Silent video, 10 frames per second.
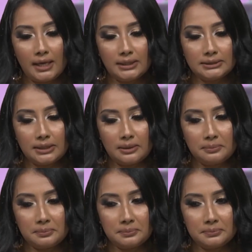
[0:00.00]
And
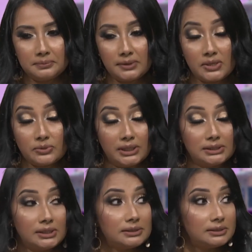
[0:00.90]
that's when I
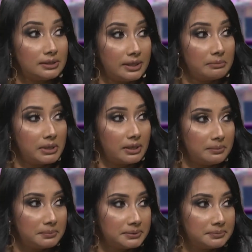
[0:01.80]
started to like
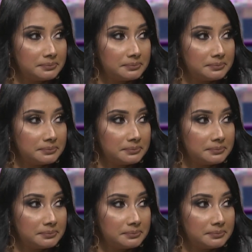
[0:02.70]
makeup.